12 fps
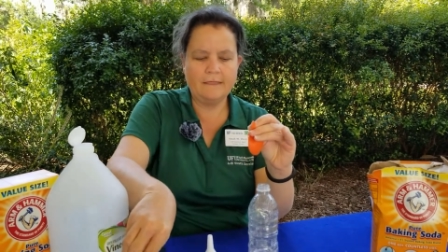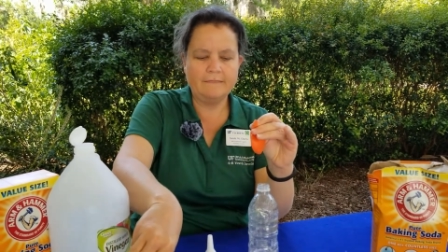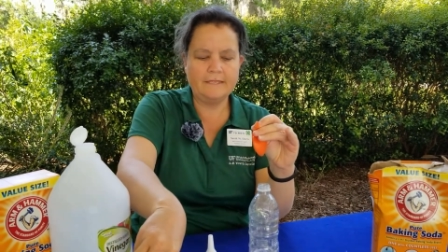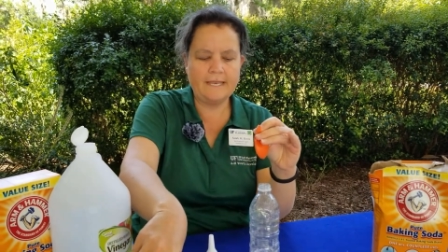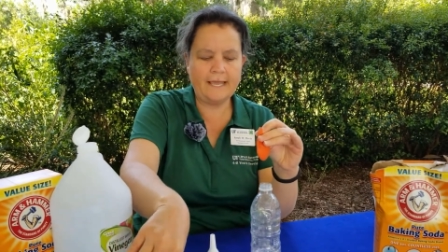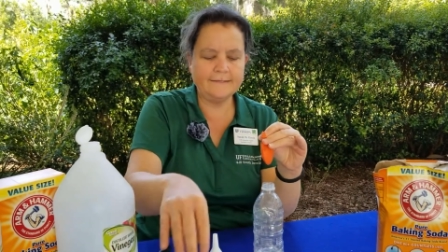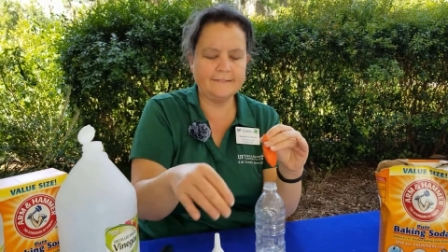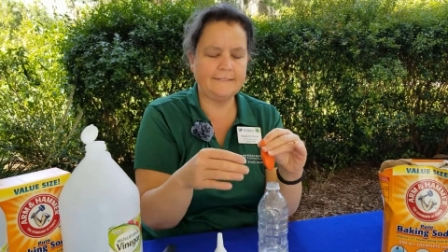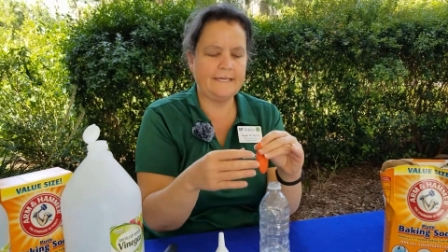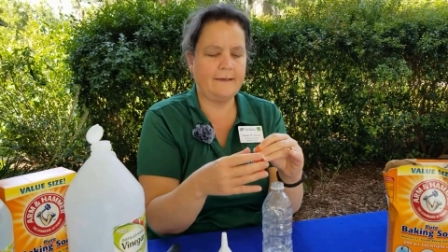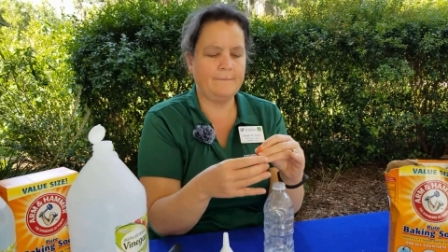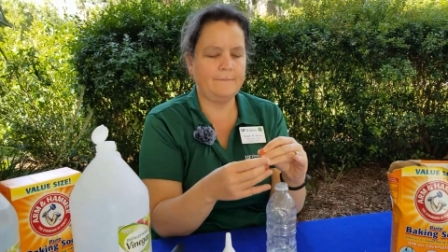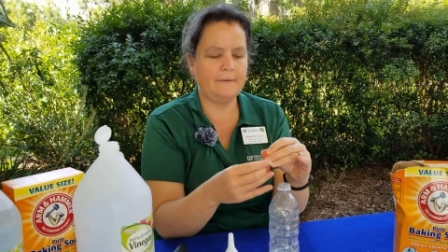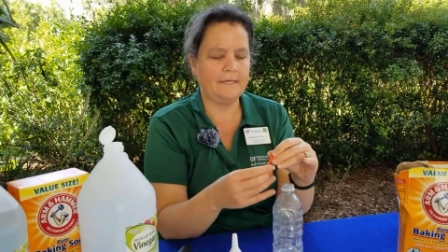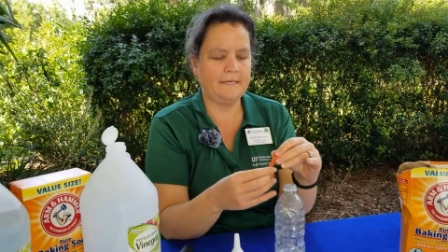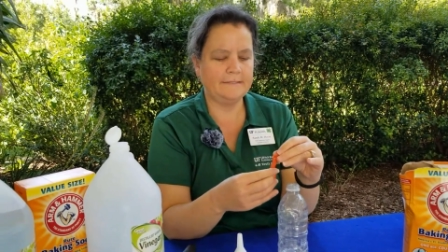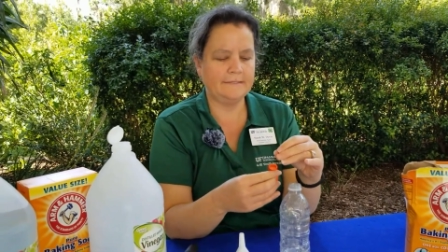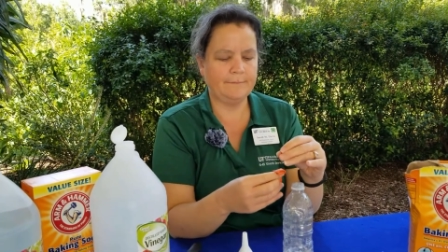The next step
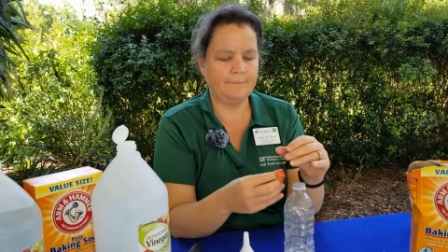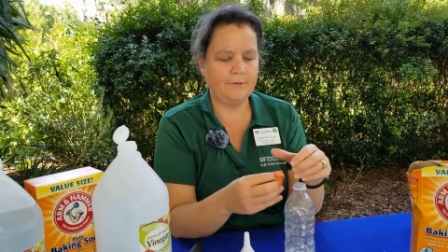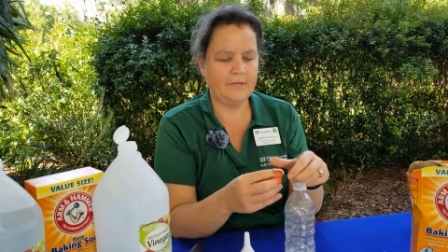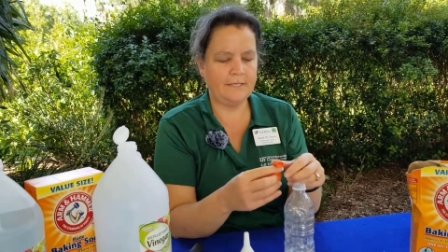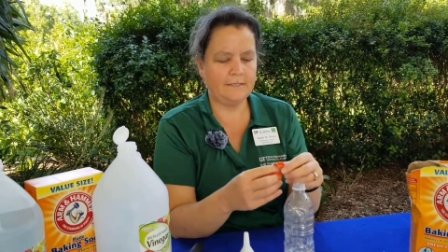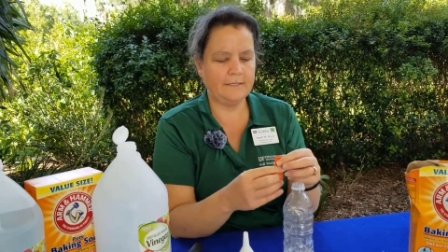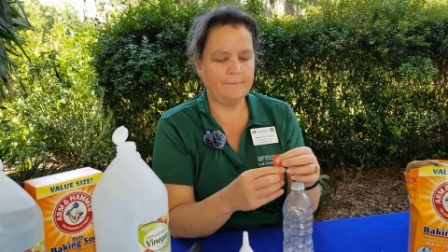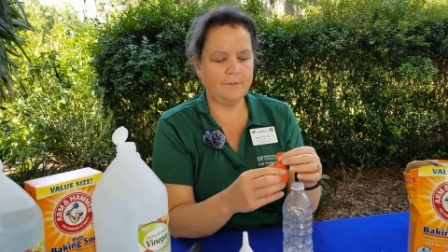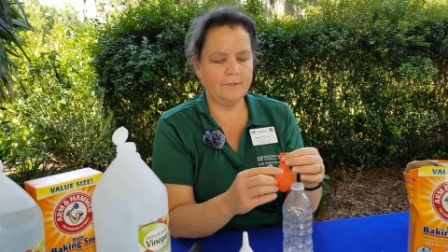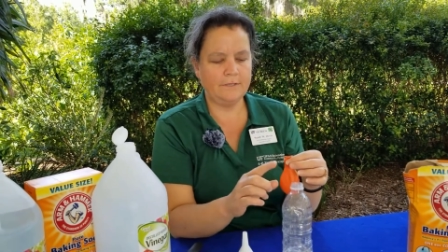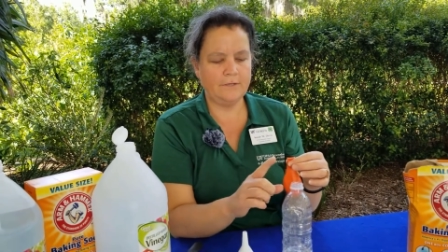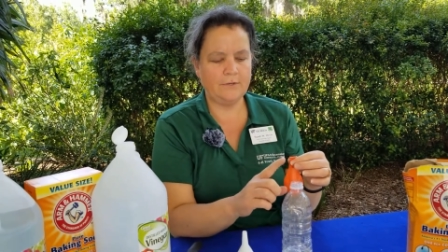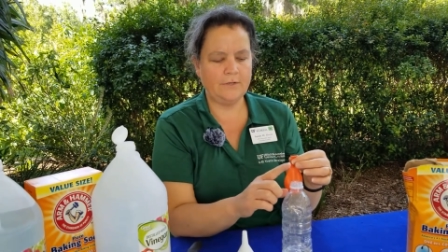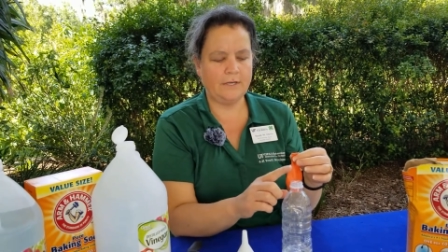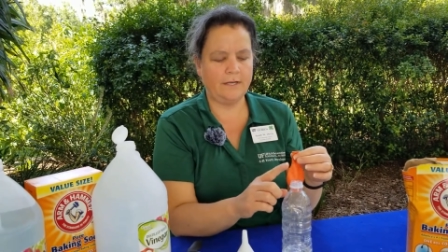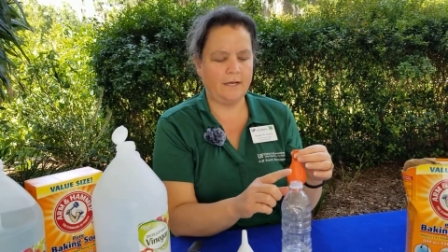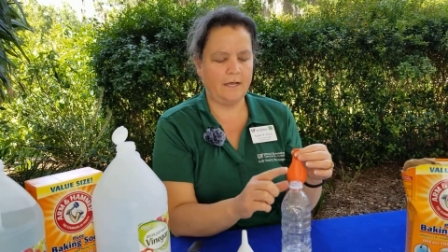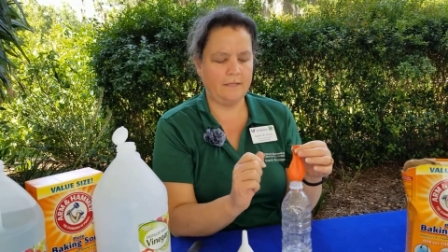is to put the balloon
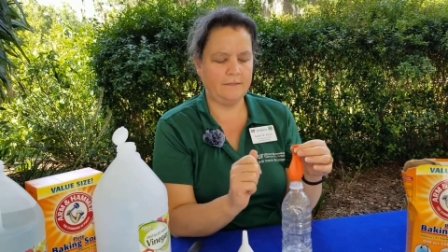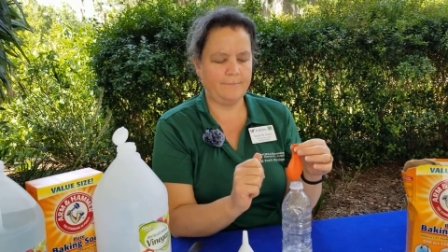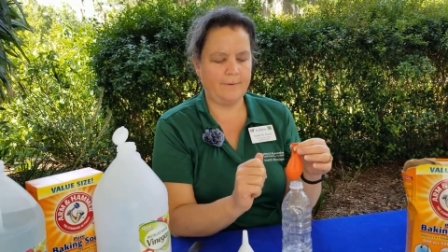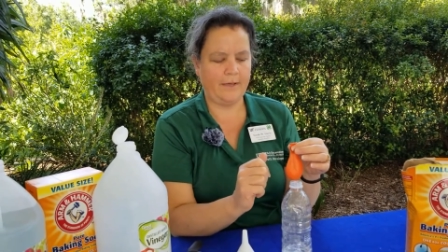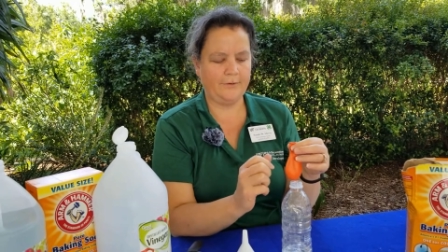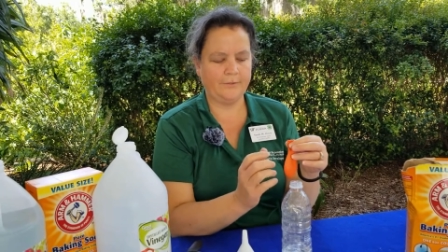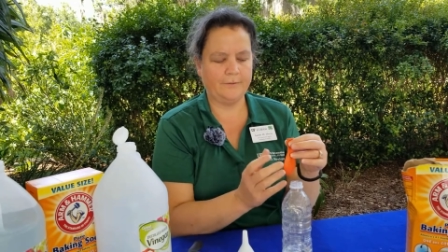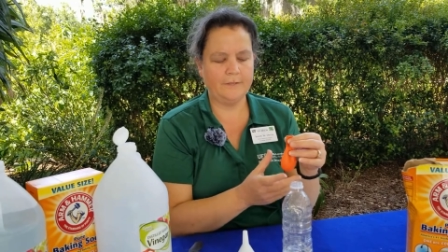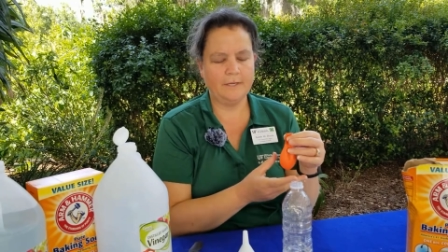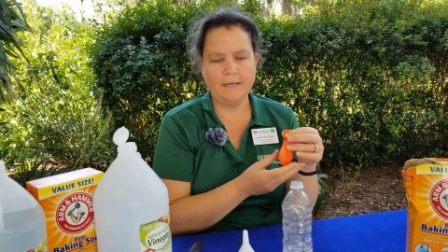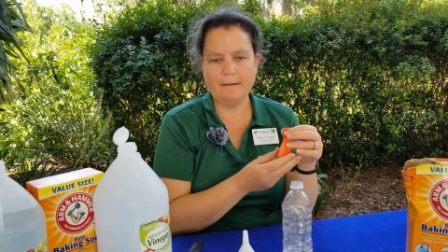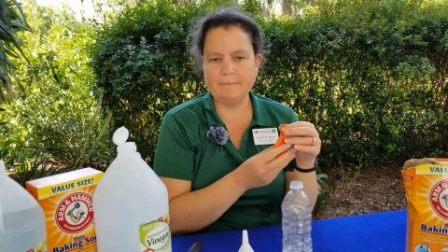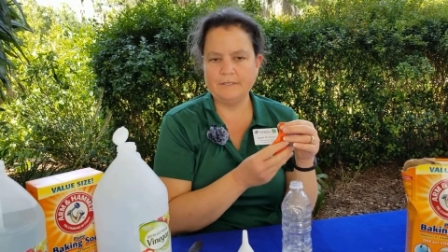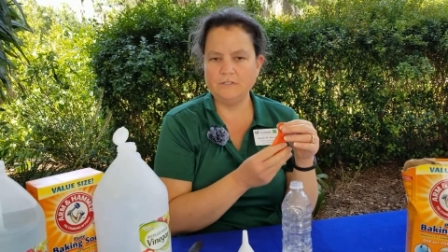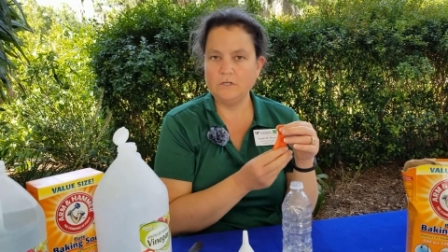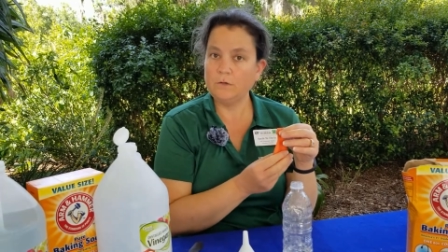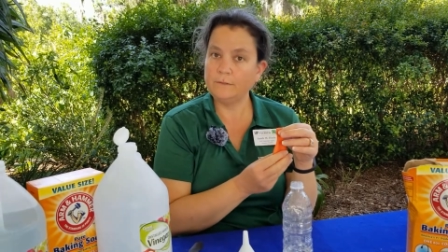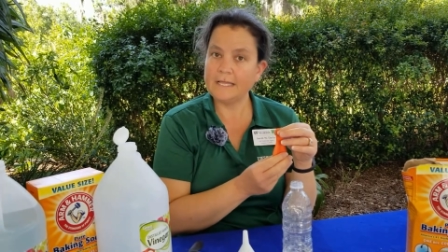on the bottle, but
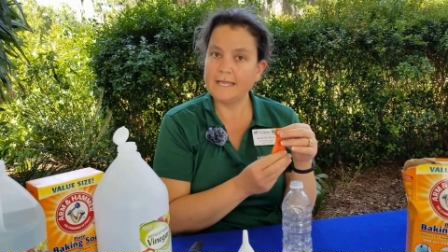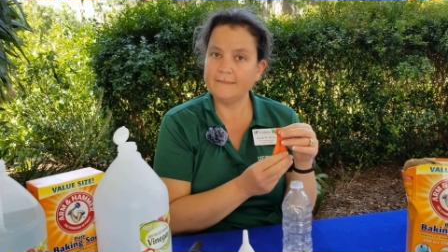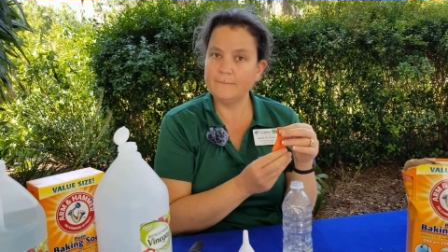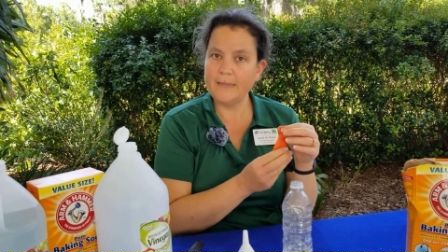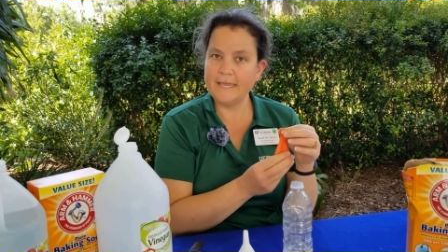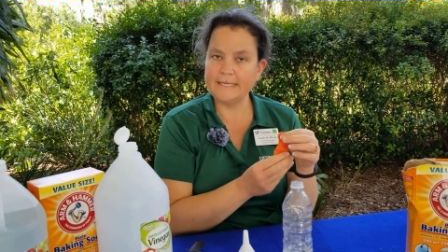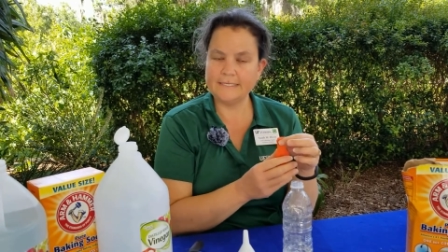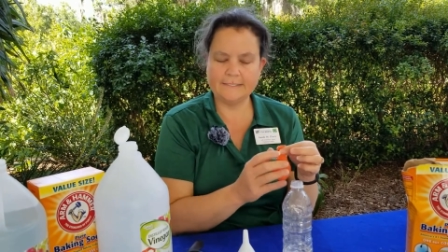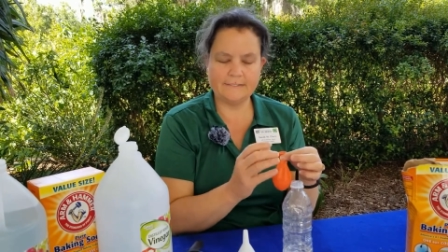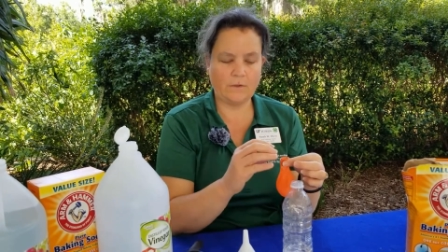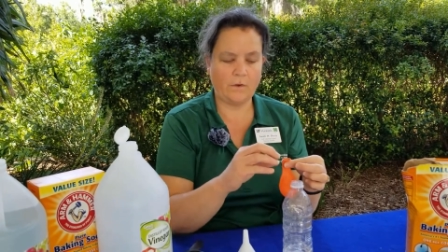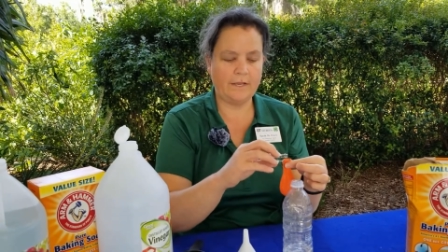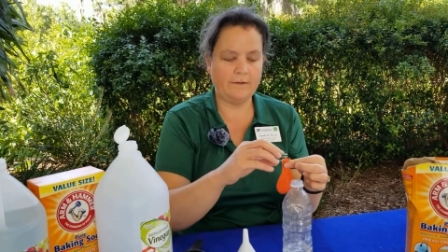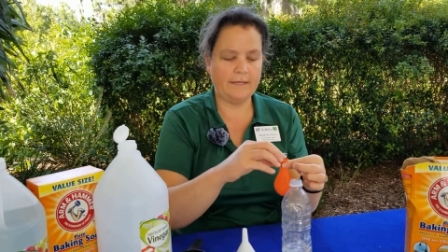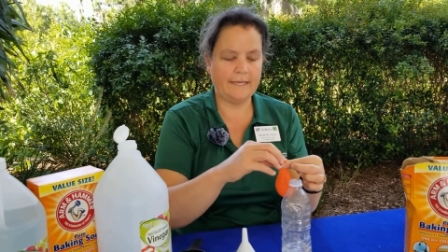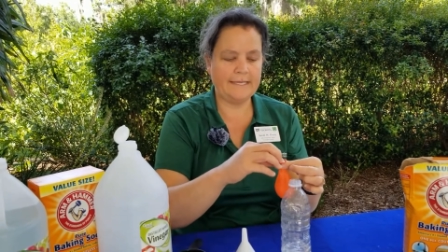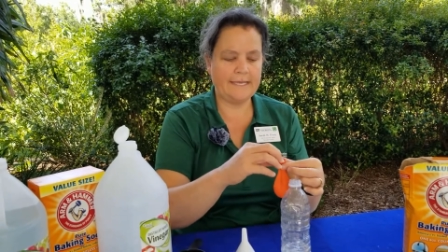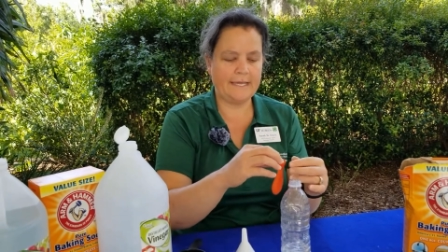don't let the baking soda
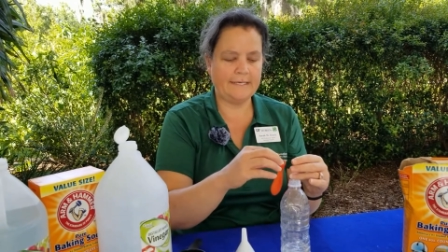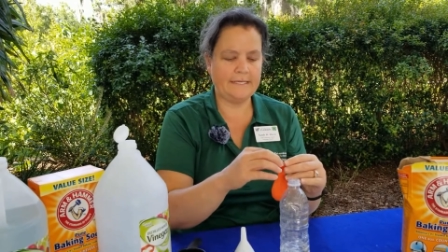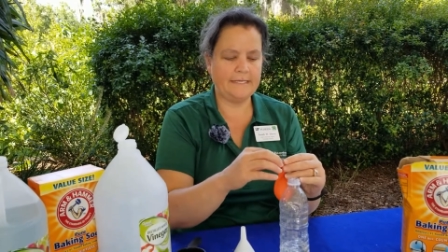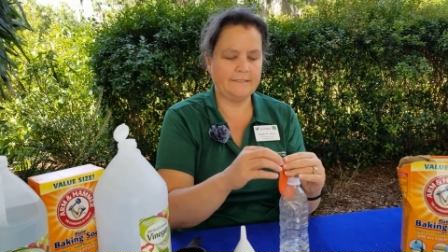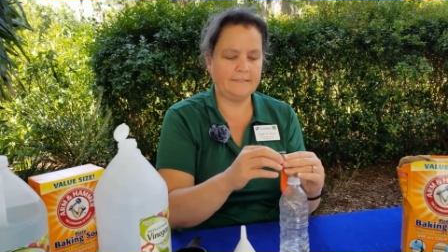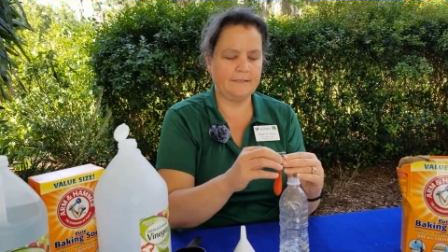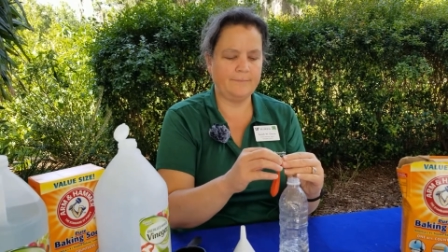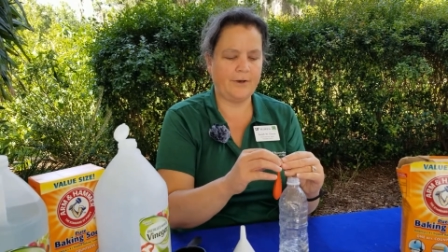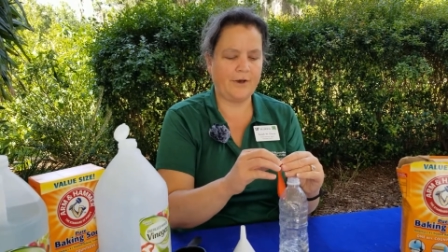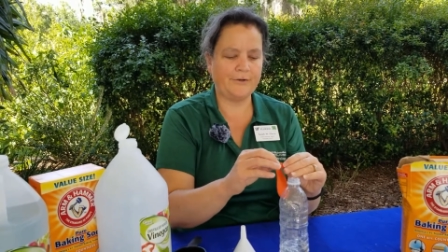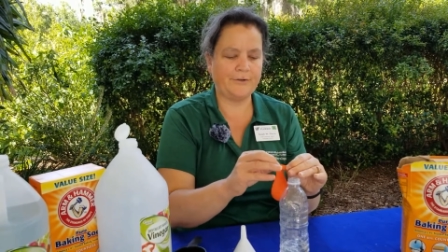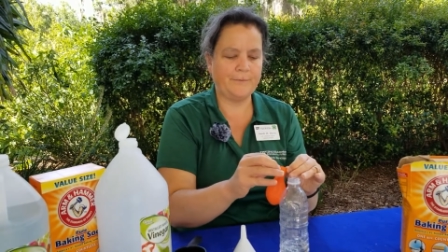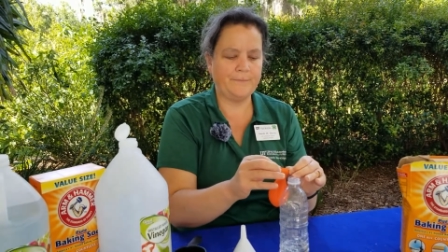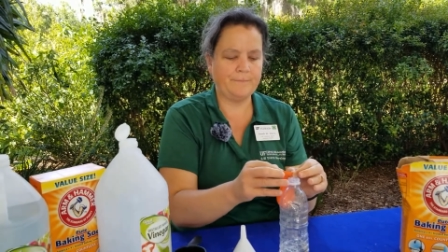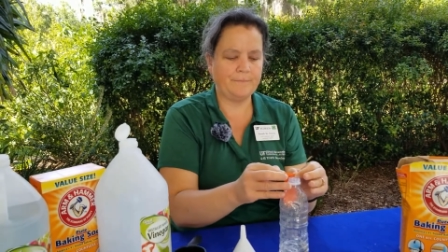get into the bottle.